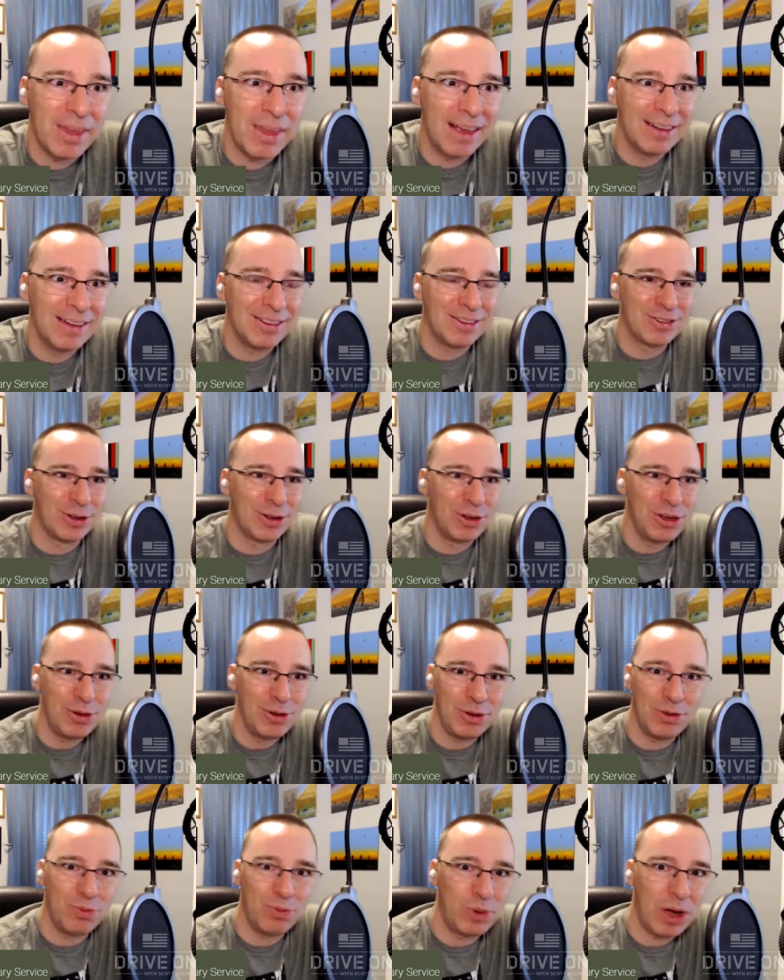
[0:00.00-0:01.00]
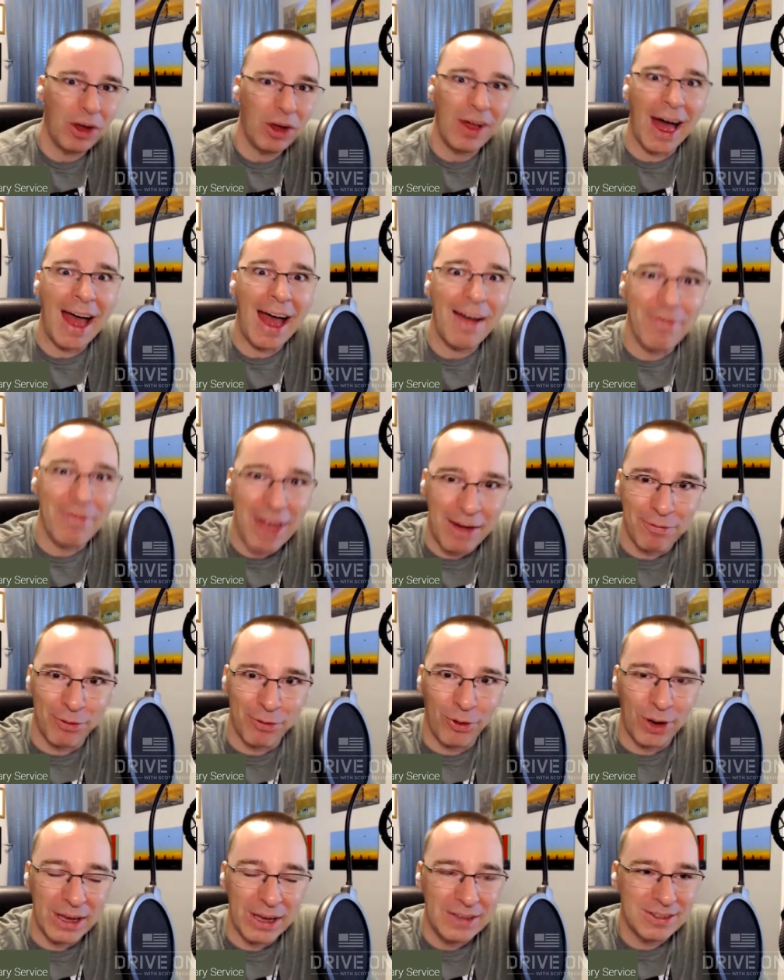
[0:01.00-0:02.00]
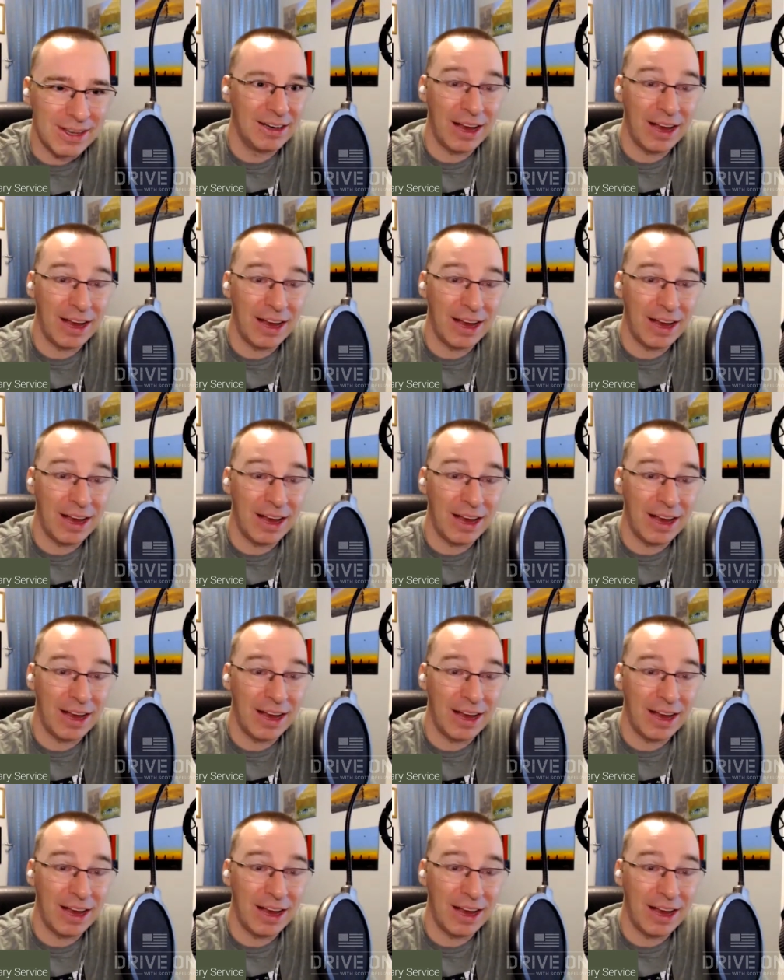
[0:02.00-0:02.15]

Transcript: And so you, we all have that voice.